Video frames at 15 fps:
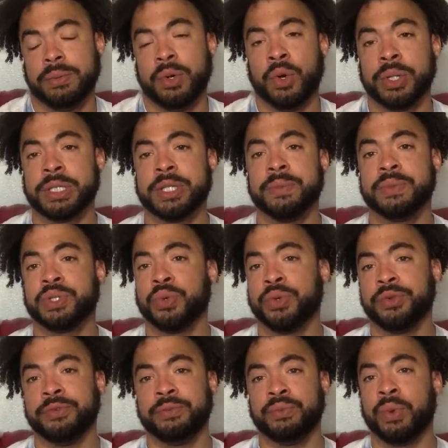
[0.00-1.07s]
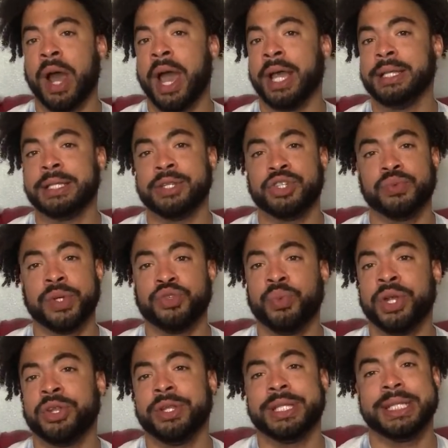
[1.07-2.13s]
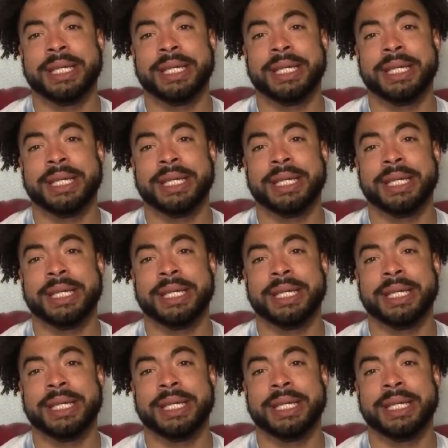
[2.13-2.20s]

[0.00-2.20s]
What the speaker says: or some sort of ride situation, whether it's a